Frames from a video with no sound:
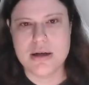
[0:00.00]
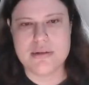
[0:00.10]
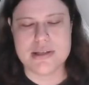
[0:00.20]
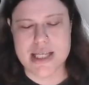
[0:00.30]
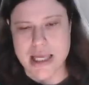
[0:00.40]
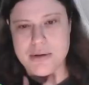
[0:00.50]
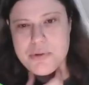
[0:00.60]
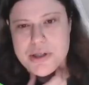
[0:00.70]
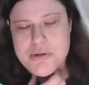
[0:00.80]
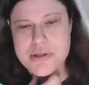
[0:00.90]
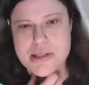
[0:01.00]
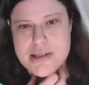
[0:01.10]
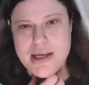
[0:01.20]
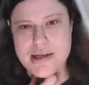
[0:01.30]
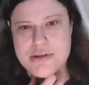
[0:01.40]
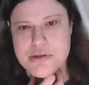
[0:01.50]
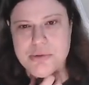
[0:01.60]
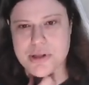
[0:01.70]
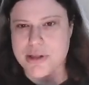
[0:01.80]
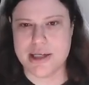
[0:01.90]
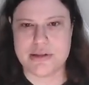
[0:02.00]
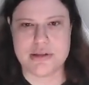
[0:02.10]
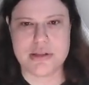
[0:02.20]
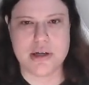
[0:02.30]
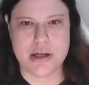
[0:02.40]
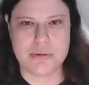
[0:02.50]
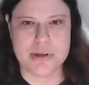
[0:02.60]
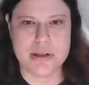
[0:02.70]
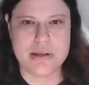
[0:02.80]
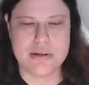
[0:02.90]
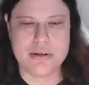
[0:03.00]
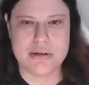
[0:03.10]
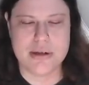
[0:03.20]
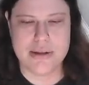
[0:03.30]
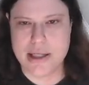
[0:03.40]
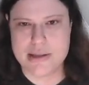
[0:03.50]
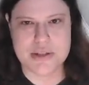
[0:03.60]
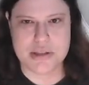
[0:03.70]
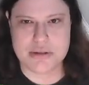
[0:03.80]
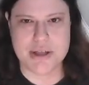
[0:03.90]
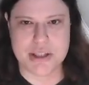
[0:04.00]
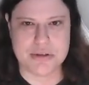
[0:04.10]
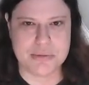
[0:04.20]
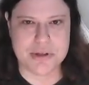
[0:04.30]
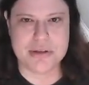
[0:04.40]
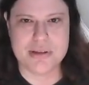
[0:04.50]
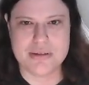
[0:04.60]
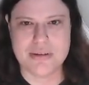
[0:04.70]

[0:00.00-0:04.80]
The second one uses the answer word as your starting word, and then it's just a regular Wordle.